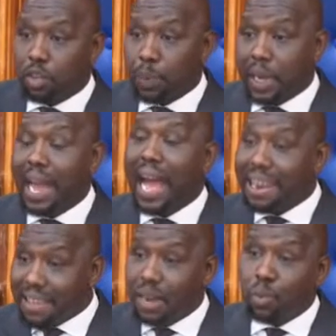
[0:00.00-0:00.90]
Speaker,
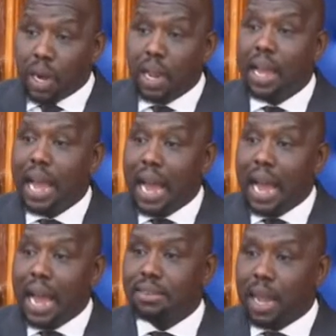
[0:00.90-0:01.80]
and that will
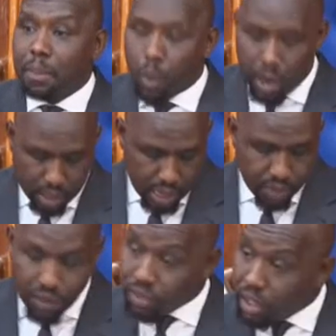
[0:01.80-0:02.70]
assist the IPOA in the
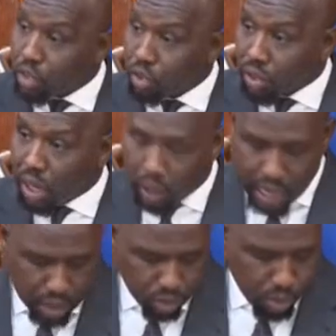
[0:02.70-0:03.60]
investigations, that
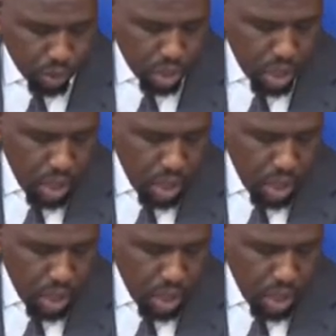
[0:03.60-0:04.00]
occurrence book.